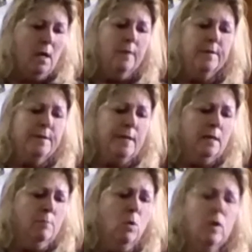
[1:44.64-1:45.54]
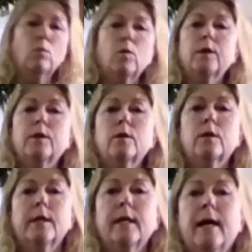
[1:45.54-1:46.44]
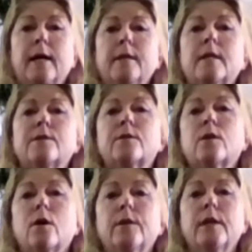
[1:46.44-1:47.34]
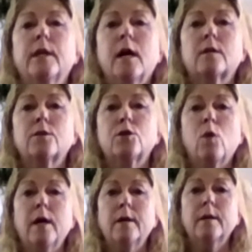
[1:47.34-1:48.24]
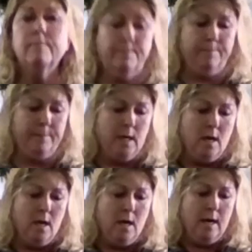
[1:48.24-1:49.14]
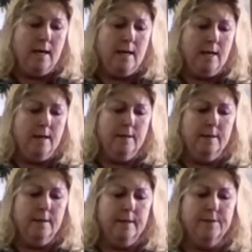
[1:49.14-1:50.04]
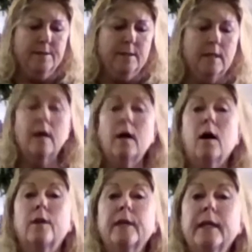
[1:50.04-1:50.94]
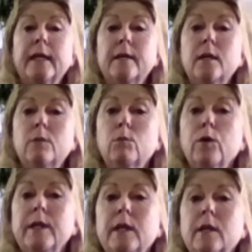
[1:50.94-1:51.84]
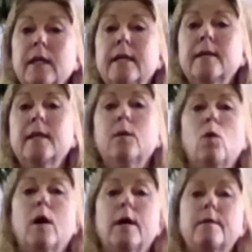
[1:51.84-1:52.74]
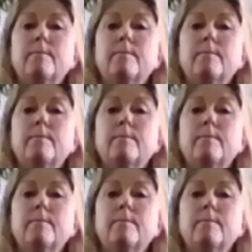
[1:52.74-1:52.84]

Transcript: The second point we're going to look at is called the Yangchuan, and it's on the kidney meridian, kidney 1.